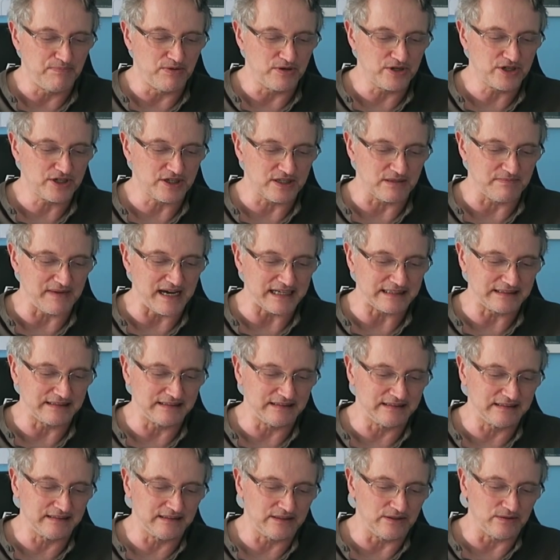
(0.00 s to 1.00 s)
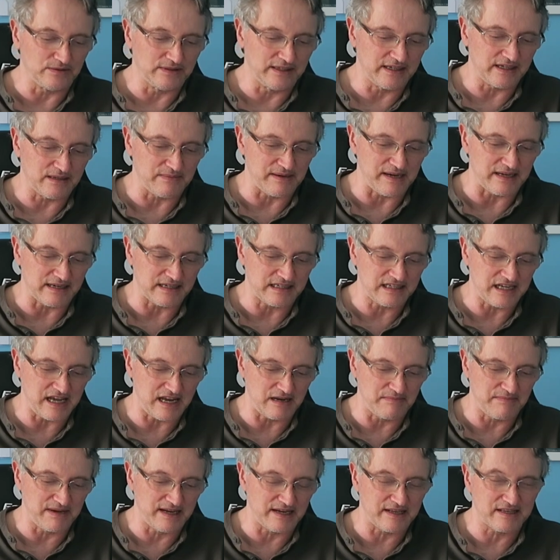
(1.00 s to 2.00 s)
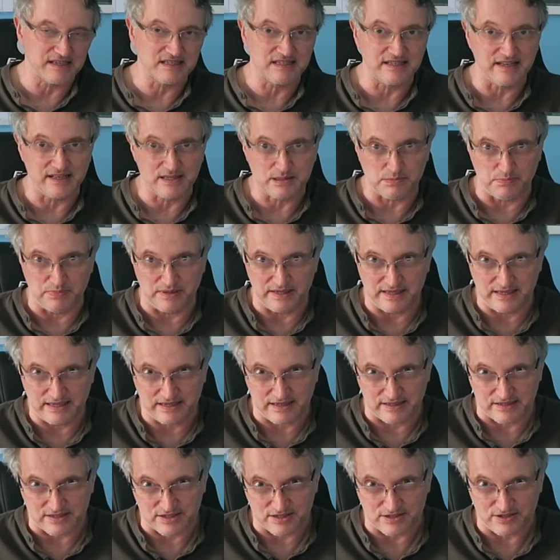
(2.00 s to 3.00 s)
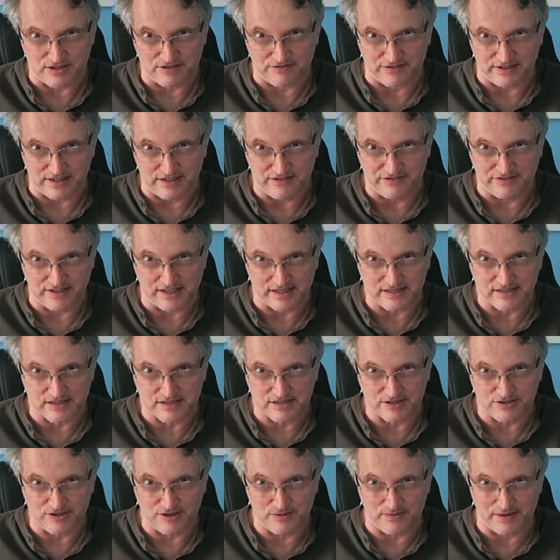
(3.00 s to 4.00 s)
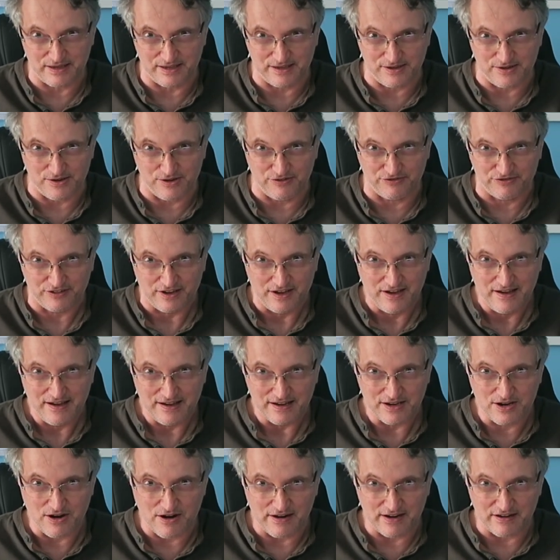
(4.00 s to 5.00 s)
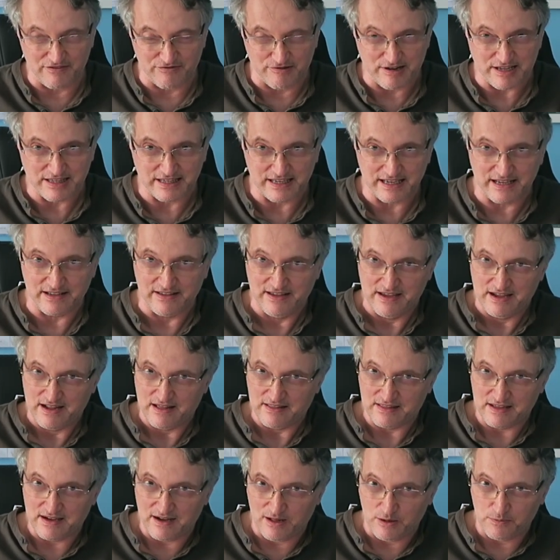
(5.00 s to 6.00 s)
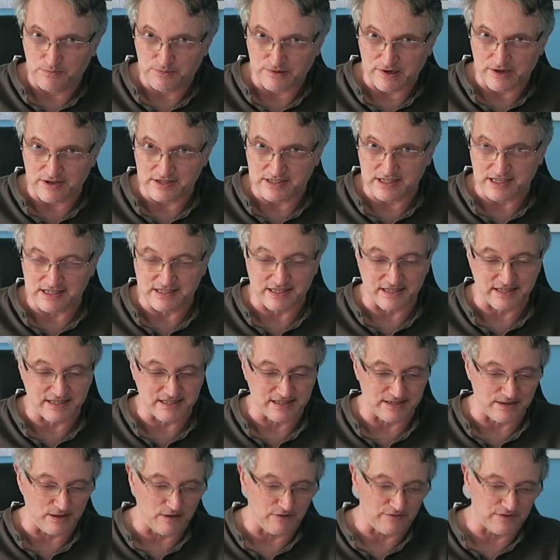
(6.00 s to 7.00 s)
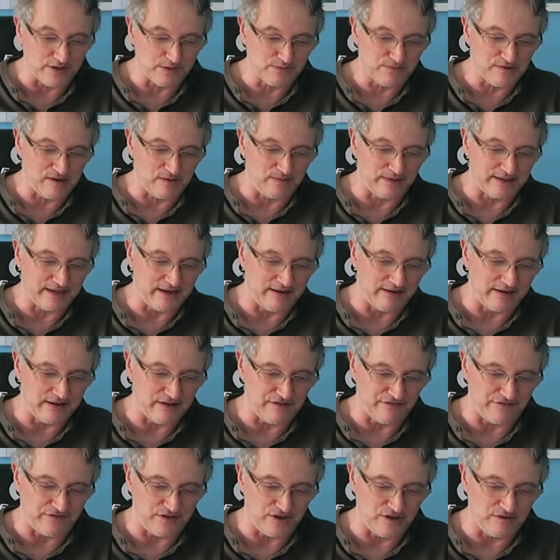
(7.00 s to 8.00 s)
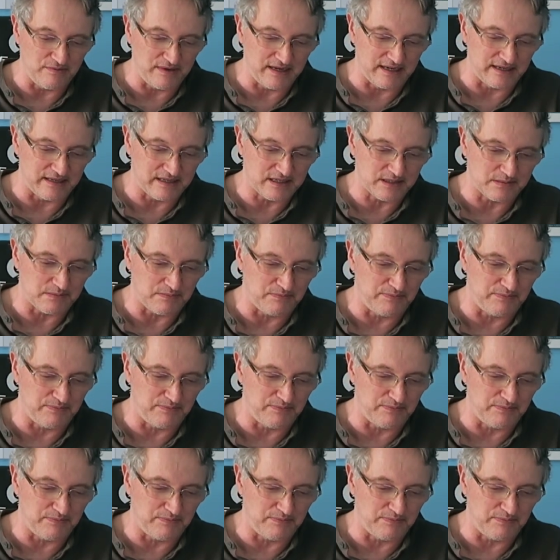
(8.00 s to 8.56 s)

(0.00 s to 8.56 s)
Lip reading: push the button. You'll need about 10 minutes. That's being conservative. That's assuming you've got everything. The whole process itself is probably only a few minutes,